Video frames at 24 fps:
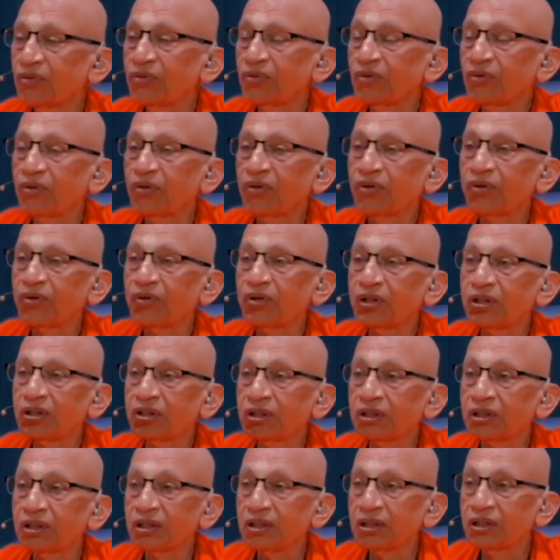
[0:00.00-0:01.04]

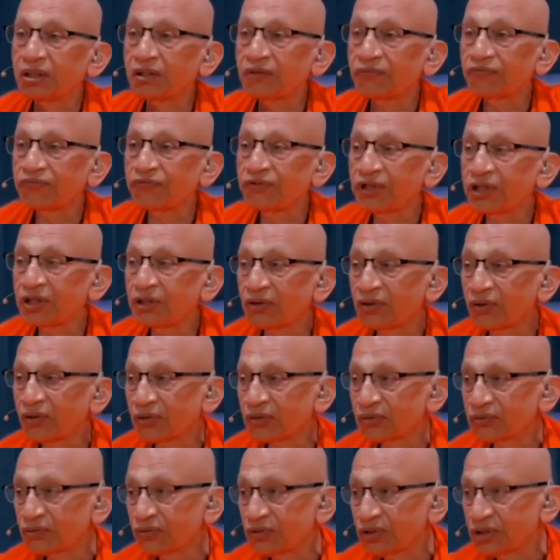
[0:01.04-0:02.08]
or the fear
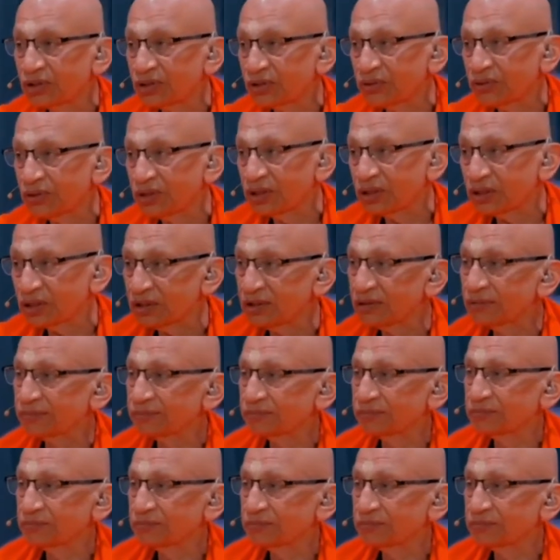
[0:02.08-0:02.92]
also is created.